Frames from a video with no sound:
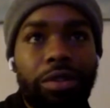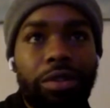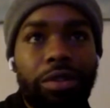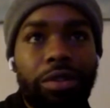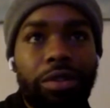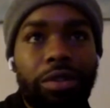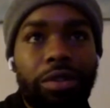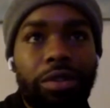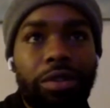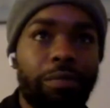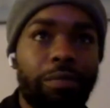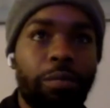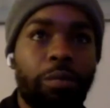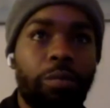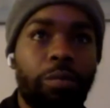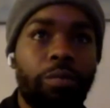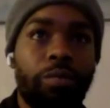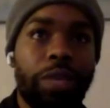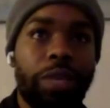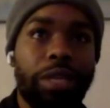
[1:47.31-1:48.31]
Two of them
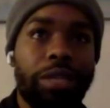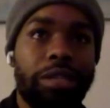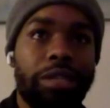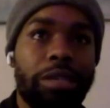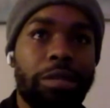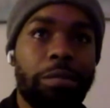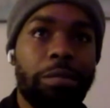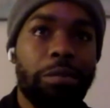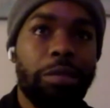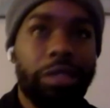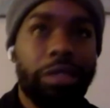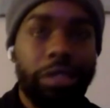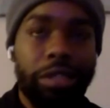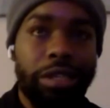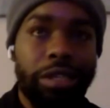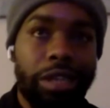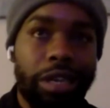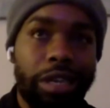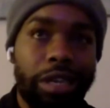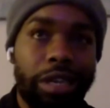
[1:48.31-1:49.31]
they seem legit,
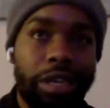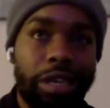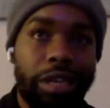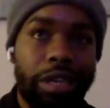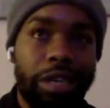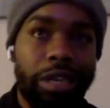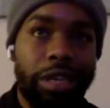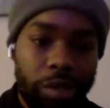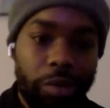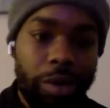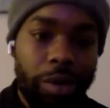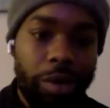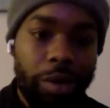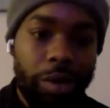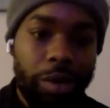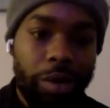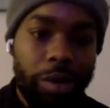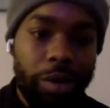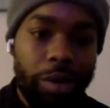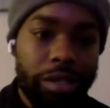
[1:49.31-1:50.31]
like they really want to
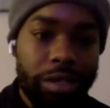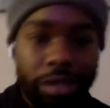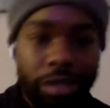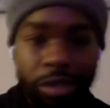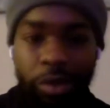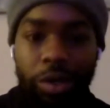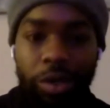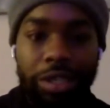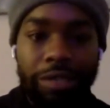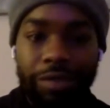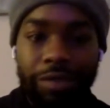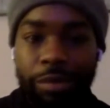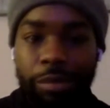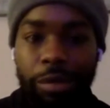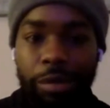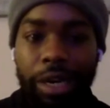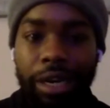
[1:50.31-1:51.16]
aggressively buy.